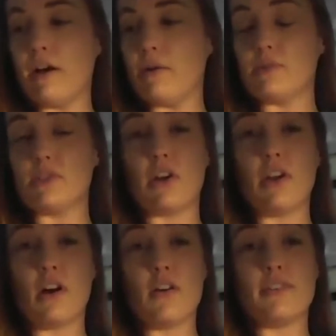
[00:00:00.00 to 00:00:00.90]
Starting
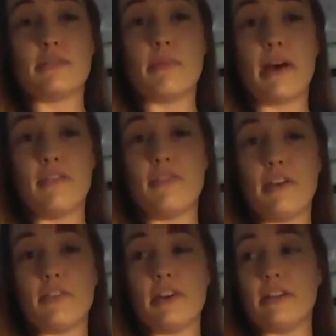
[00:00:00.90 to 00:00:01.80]
off is my
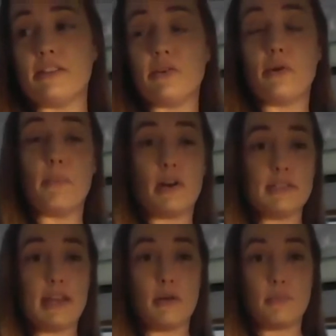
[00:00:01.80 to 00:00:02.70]
favorite, so a
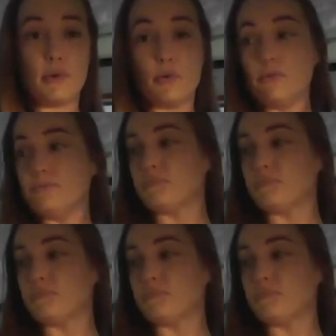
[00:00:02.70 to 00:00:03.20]
Moscow Mule.